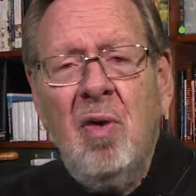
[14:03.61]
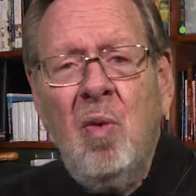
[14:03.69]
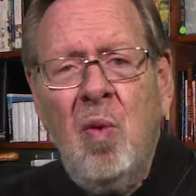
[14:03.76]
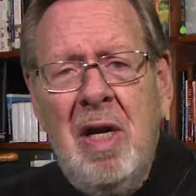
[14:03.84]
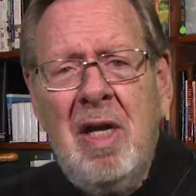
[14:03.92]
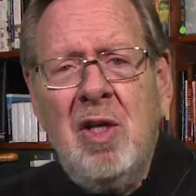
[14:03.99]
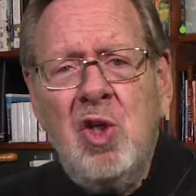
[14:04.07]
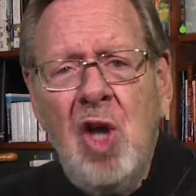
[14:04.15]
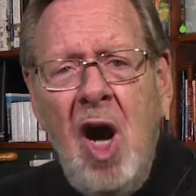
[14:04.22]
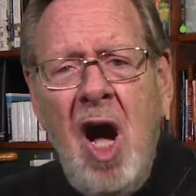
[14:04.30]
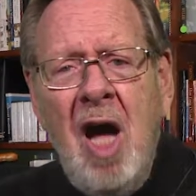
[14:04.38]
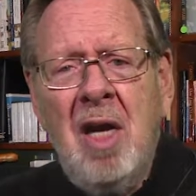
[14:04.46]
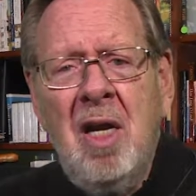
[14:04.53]
Read
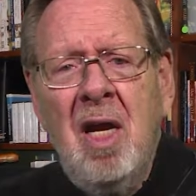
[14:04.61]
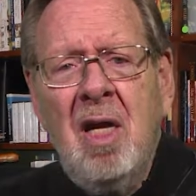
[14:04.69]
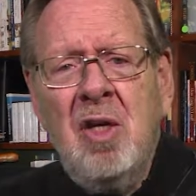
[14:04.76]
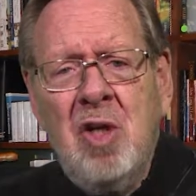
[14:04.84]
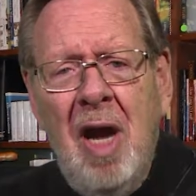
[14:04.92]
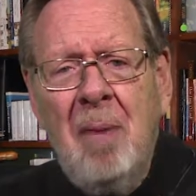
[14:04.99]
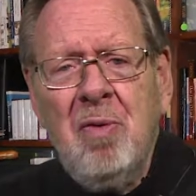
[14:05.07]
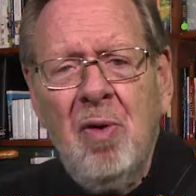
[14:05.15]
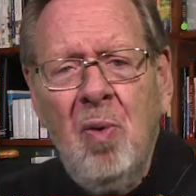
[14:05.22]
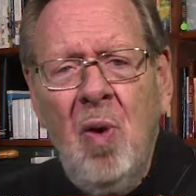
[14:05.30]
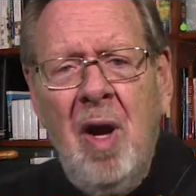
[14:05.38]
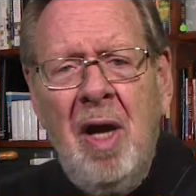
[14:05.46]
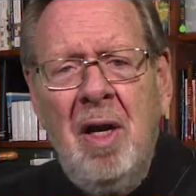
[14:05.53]
John chapter
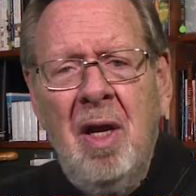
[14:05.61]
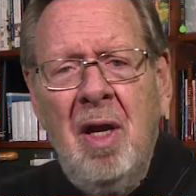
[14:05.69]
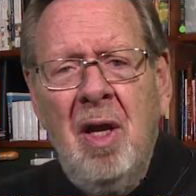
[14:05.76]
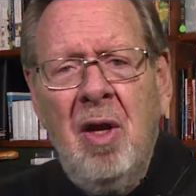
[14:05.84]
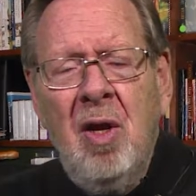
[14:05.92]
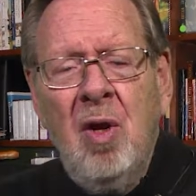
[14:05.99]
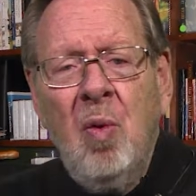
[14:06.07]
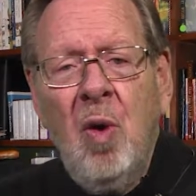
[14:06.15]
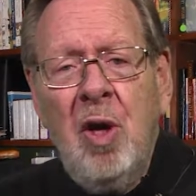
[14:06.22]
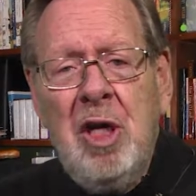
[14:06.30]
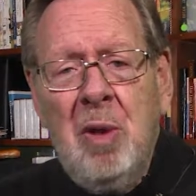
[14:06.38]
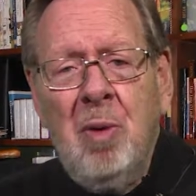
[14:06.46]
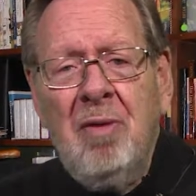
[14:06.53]
1, where
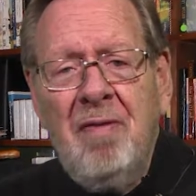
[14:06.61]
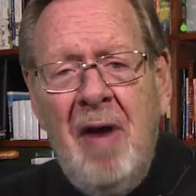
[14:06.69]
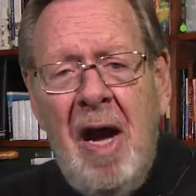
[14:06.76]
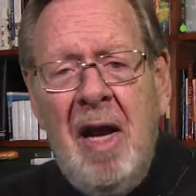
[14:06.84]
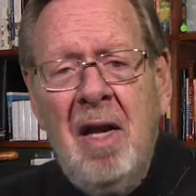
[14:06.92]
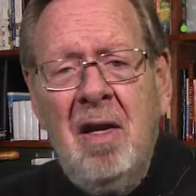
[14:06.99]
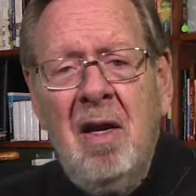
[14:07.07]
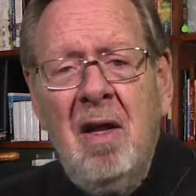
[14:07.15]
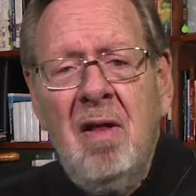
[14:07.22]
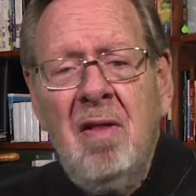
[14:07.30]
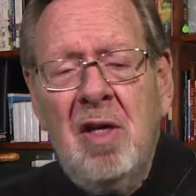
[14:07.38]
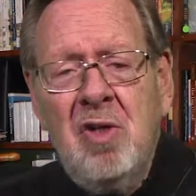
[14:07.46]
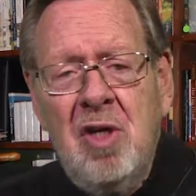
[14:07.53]
you will find
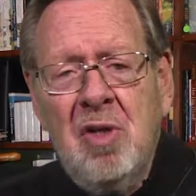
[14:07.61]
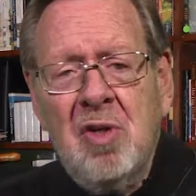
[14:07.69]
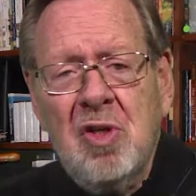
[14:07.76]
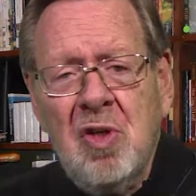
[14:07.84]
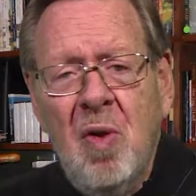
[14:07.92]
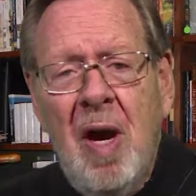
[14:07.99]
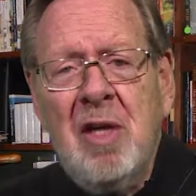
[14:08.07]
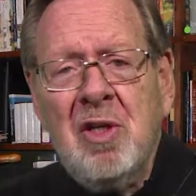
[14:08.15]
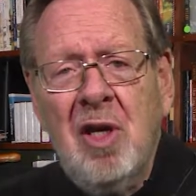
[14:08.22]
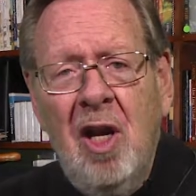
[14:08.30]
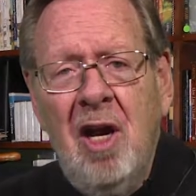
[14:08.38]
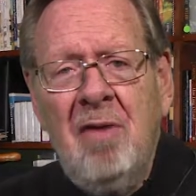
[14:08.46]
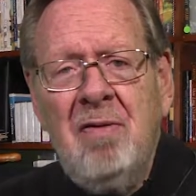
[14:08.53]
that Jesus Christ
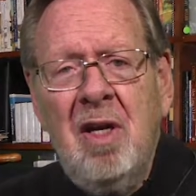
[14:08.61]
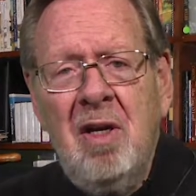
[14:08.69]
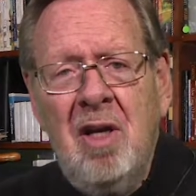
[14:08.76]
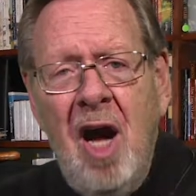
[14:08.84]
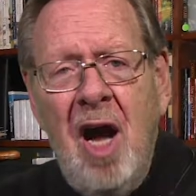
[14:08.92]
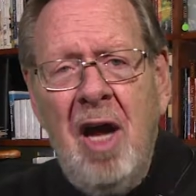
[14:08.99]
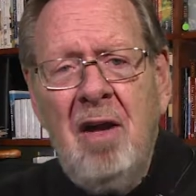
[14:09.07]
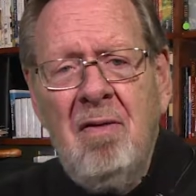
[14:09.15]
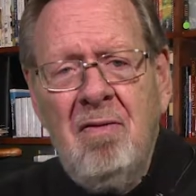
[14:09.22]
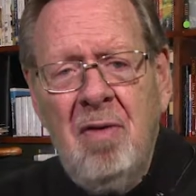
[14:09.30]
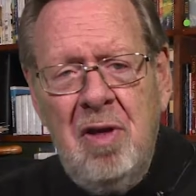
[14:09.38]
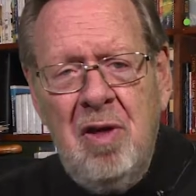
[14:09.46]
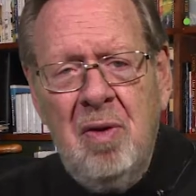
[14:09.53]
loved and died
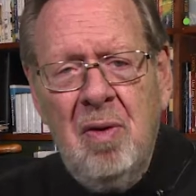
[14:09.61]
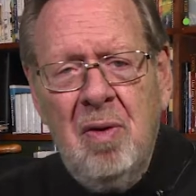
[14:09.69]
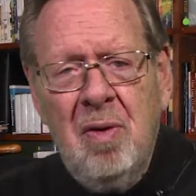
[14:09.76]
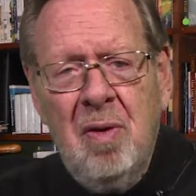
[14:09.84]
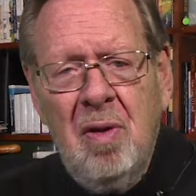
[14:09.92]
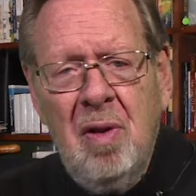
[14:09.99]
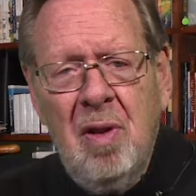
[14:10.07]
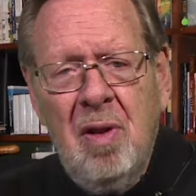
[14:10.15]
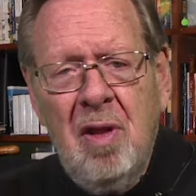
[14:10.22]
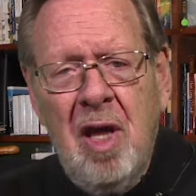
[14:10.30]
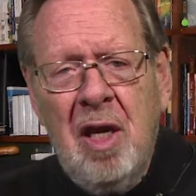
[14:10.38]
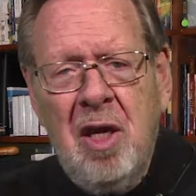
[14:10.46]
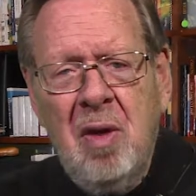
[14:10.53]
for you.
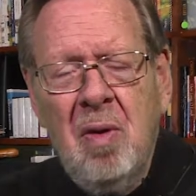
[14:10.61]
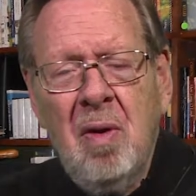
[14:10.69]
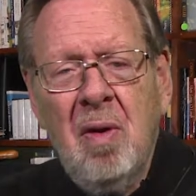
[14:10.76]
Thank you.